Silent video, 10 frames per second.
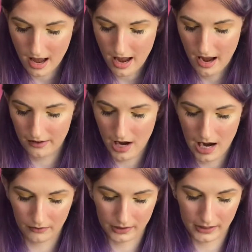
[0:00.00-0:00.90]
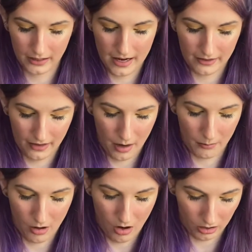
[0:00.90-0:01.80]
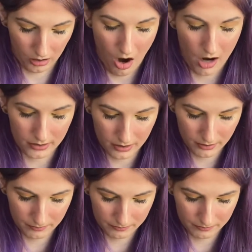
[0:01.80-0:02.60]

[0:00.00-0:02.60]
and I really like them a lot.